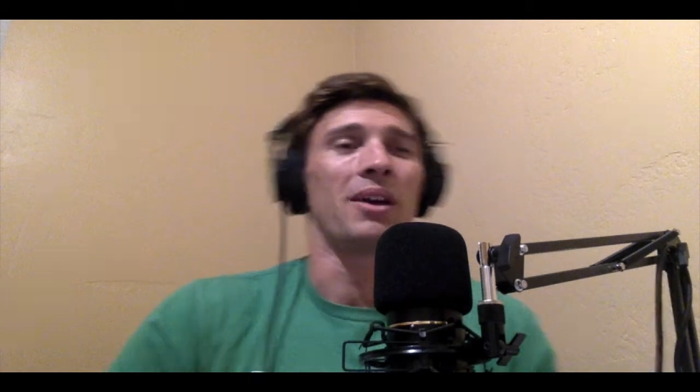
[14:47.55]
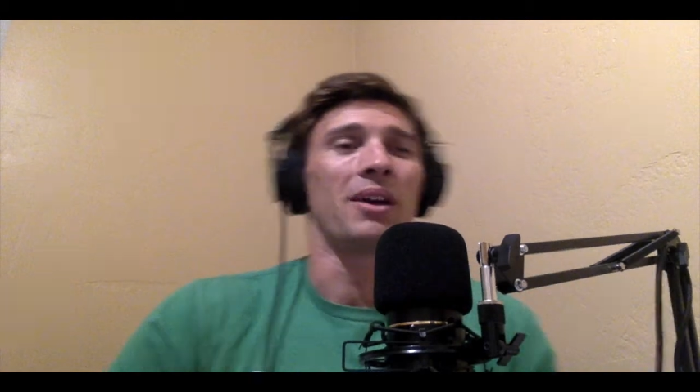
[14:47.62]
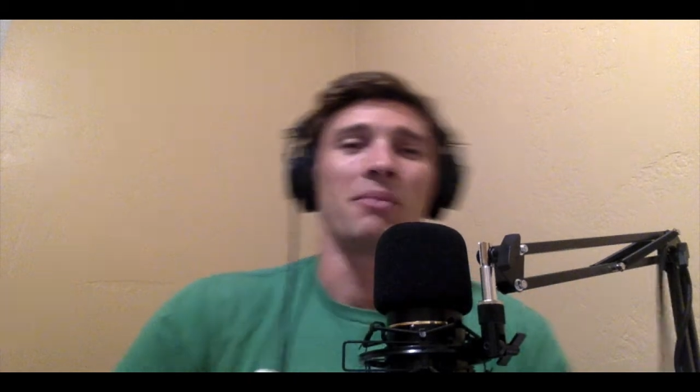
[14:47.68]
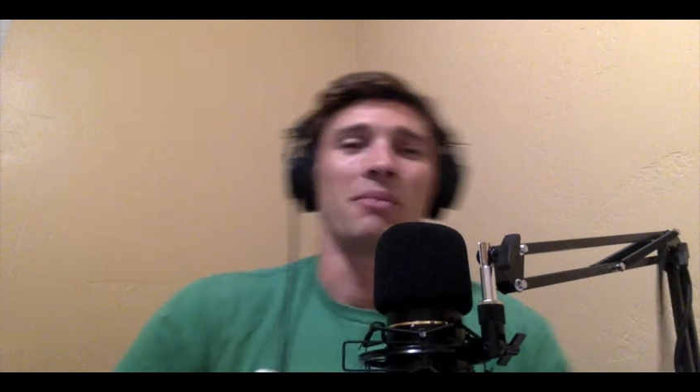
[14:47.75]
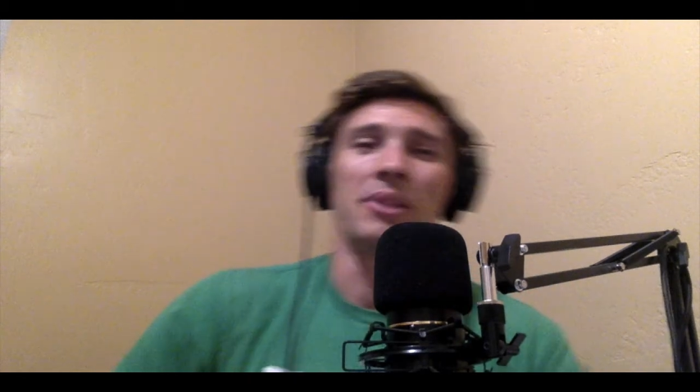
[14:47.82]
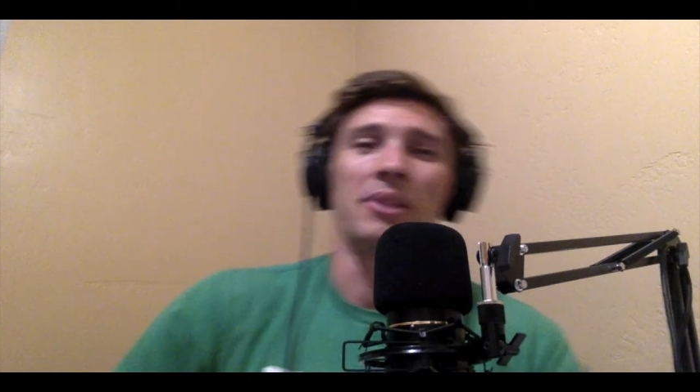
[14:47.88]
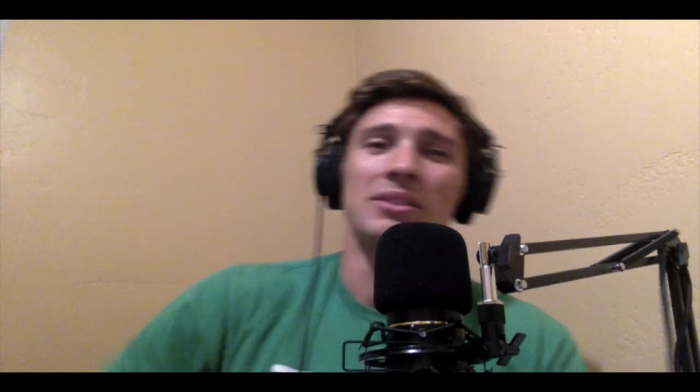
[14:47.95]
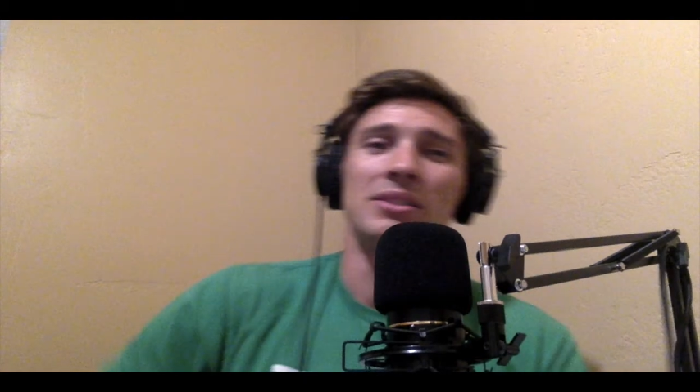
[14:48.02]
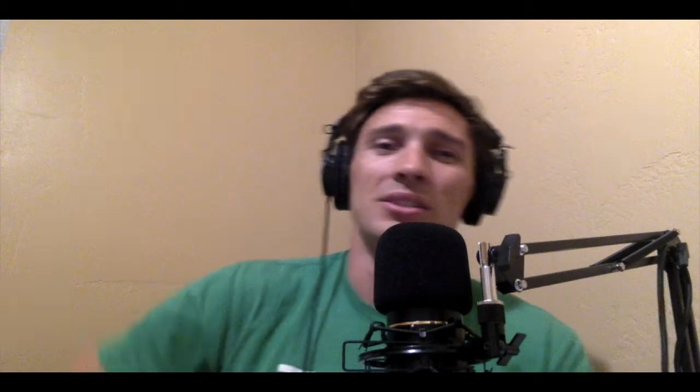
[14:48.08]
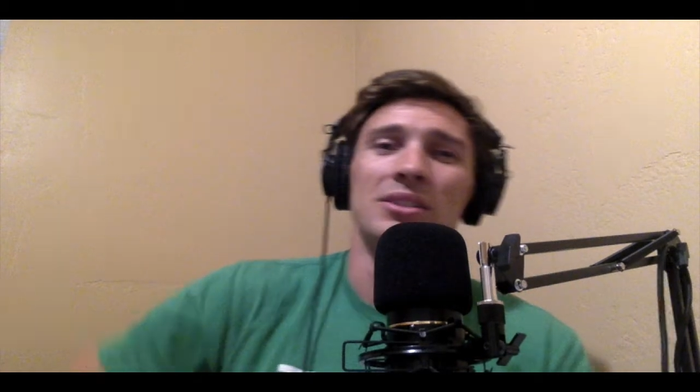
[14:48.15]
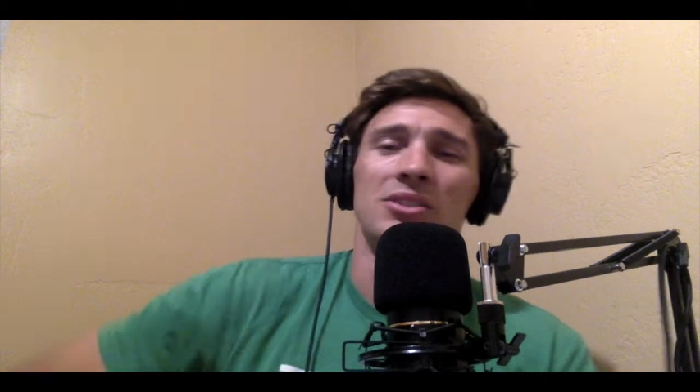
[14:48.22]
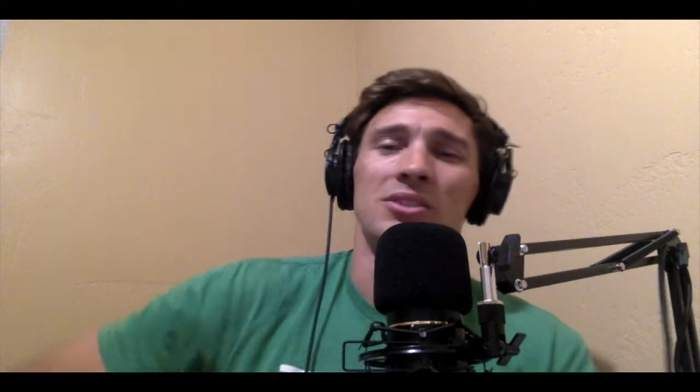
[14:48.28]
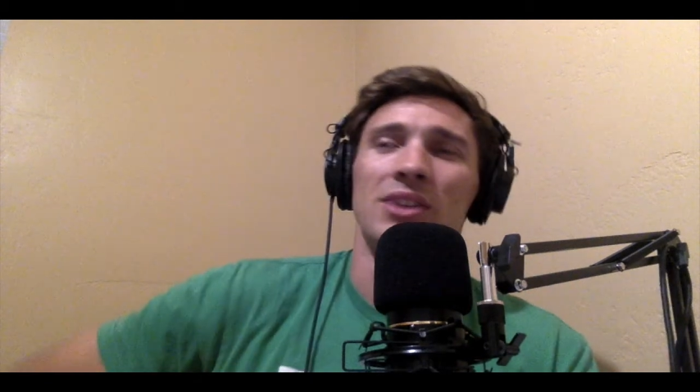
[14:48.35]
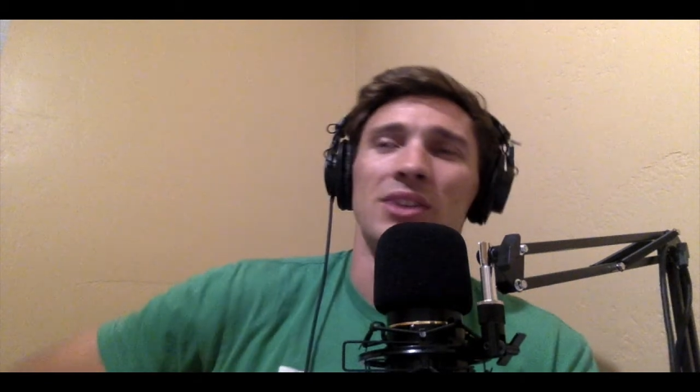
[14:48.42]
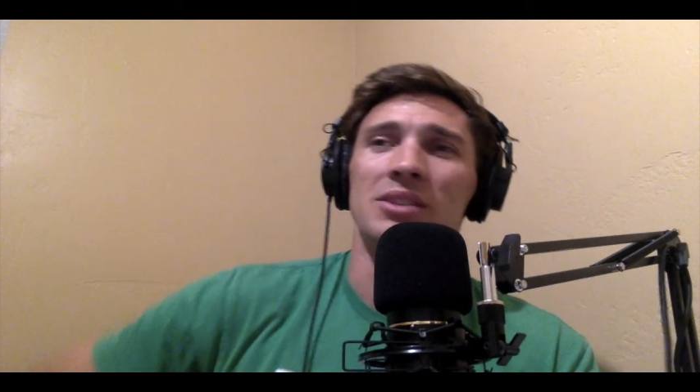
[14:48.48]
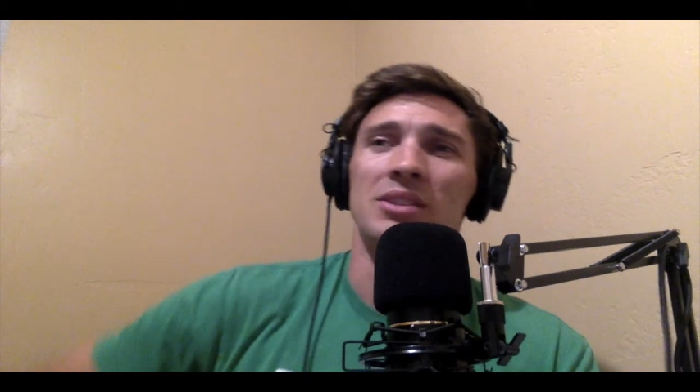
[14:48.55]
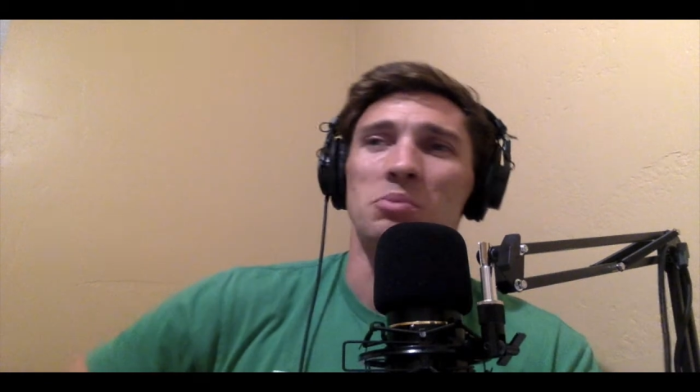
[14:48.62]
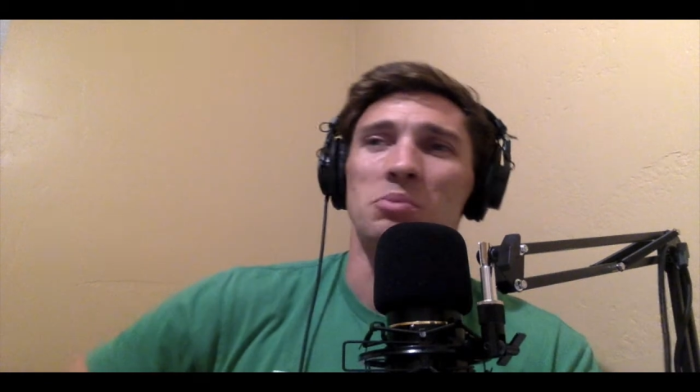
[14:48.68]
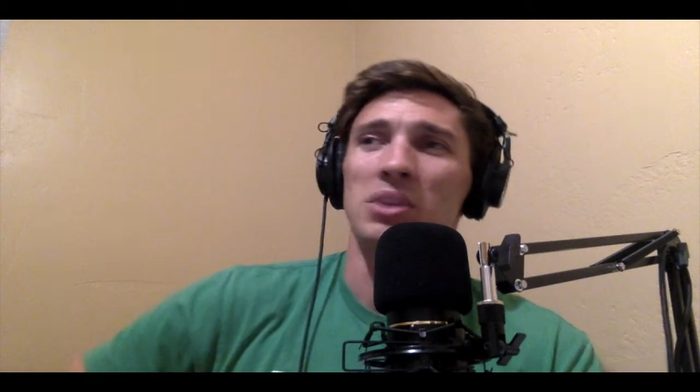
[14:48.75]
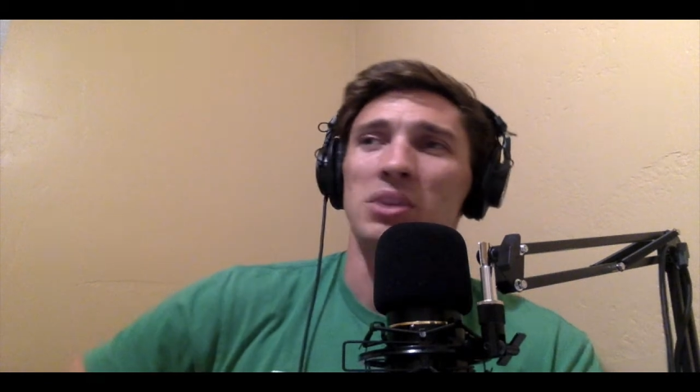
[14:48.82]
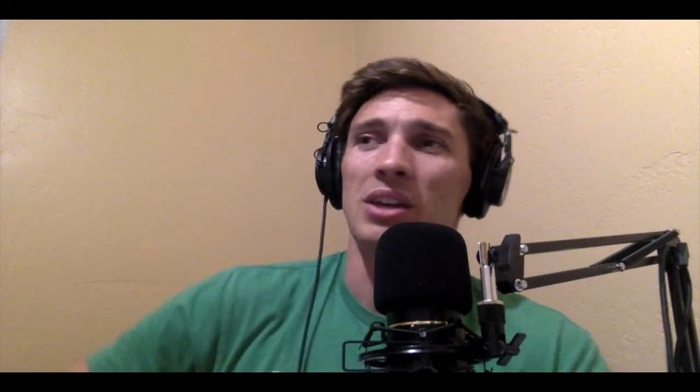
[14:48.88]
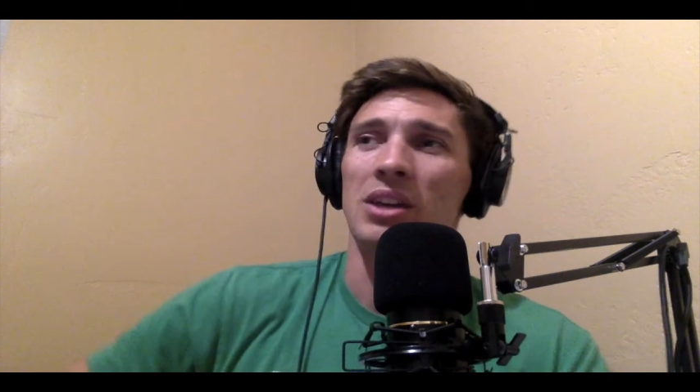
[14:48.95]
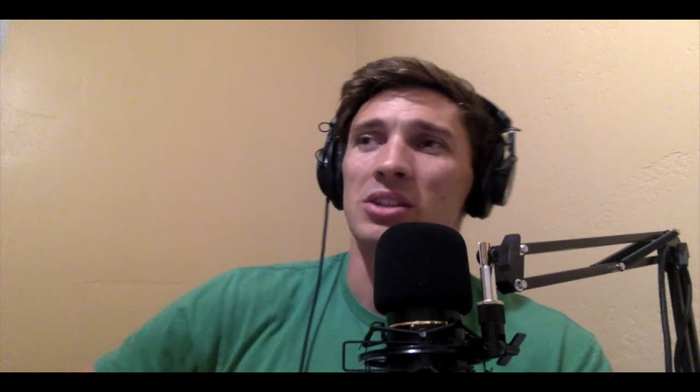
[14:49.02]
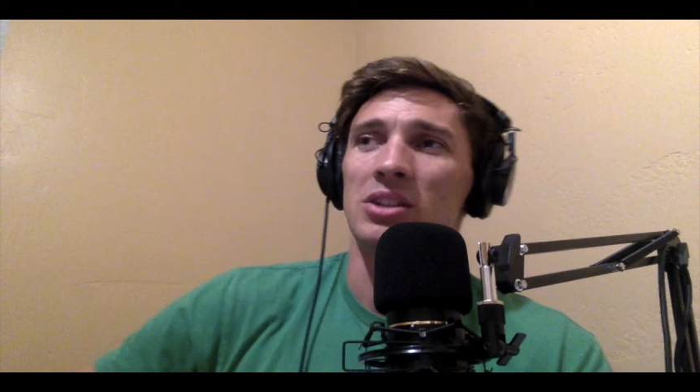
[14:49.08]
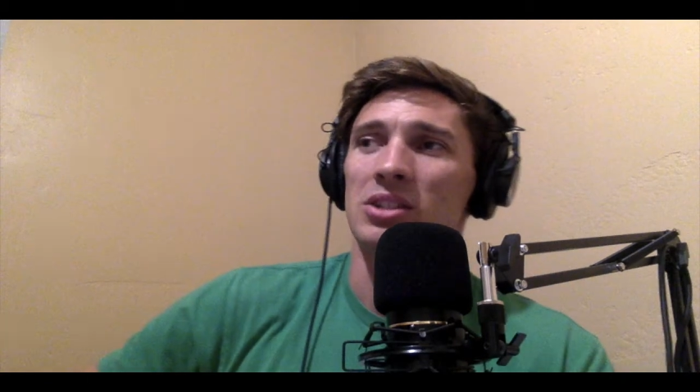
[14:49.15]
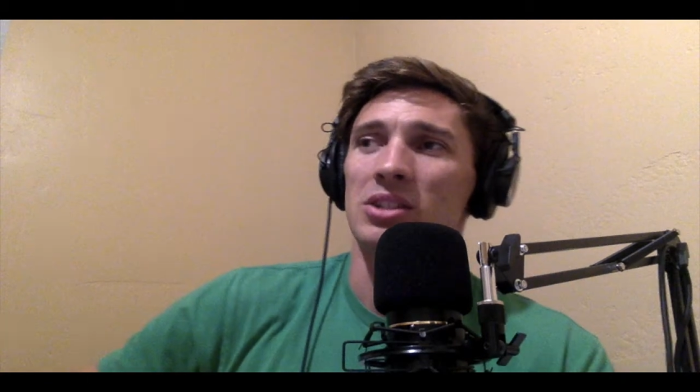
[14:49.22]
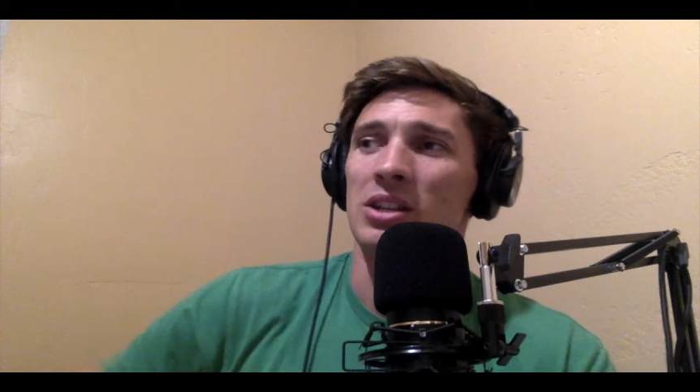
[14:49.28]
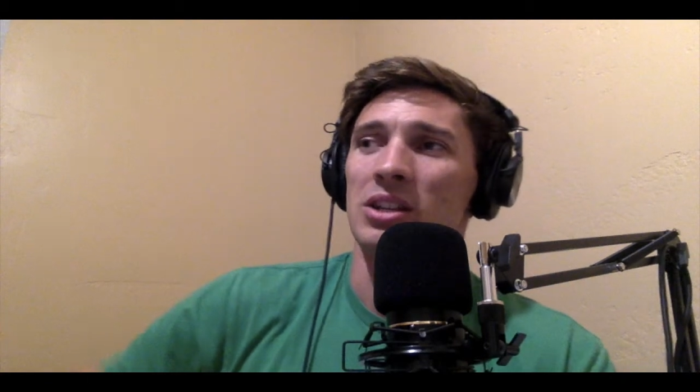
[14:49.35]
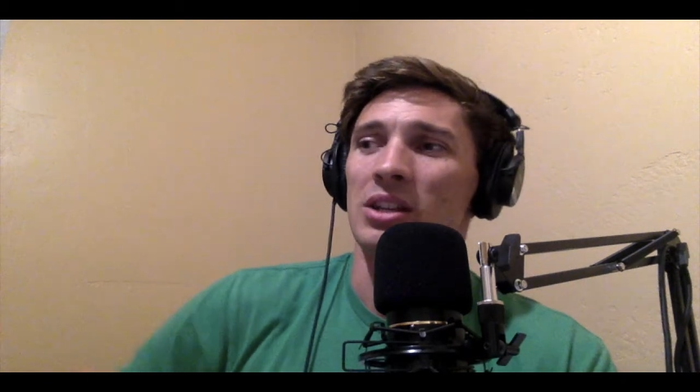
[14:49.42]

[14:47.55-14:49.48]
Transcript: my sister has a PhD in